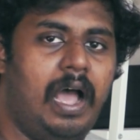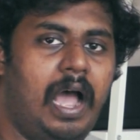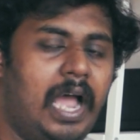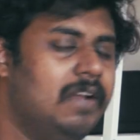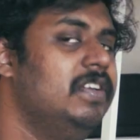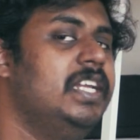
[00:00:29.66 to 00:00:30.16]

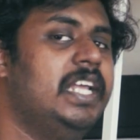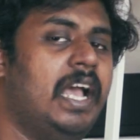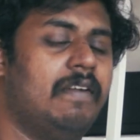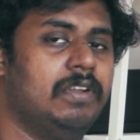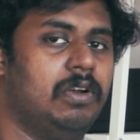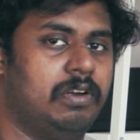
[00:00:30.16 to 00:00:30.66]
I really
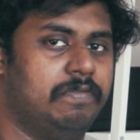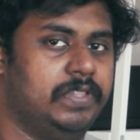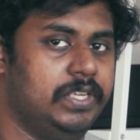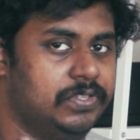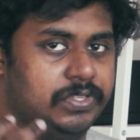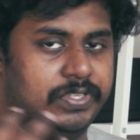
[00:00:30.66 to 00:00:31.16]
have a lot of
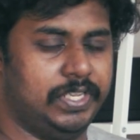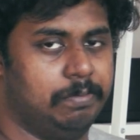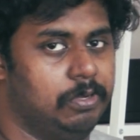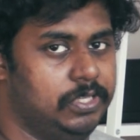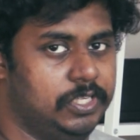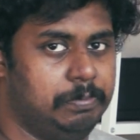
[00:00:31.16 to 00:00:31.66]
things to say
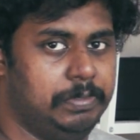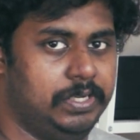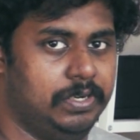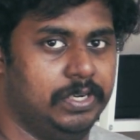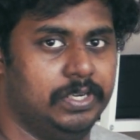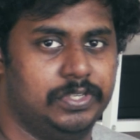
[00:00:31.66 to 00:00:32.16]
about the
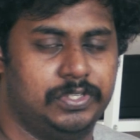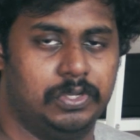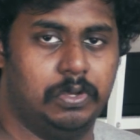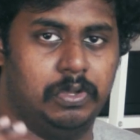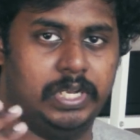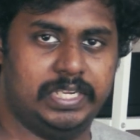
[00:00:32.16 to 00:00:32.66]
speaker.
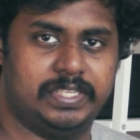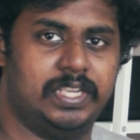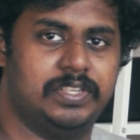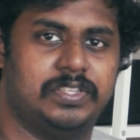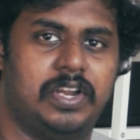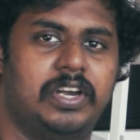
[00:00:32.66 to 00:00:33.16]
So let's
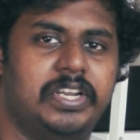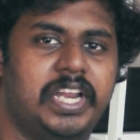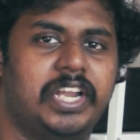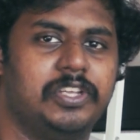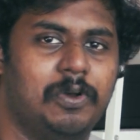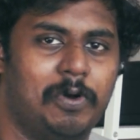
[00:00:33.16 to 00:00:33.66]
get started,
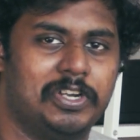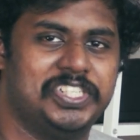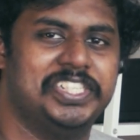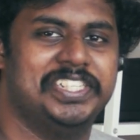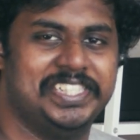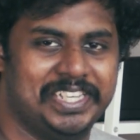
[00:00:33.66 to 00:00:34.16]
and you're
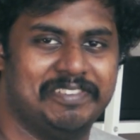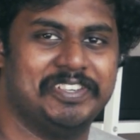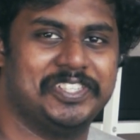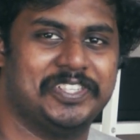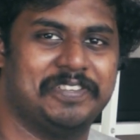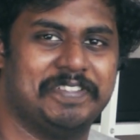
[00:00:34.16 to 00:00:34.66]
watching The
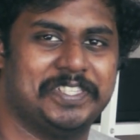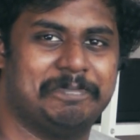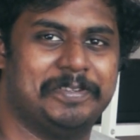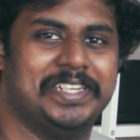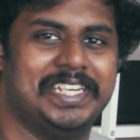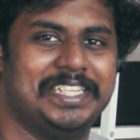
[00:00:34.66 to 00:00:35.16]
Adventures of Vesper.
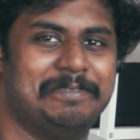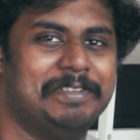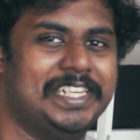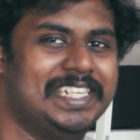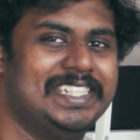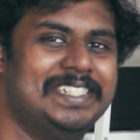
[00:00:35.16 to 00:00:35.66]
Let's
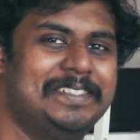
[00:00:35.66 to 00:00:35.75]
begin.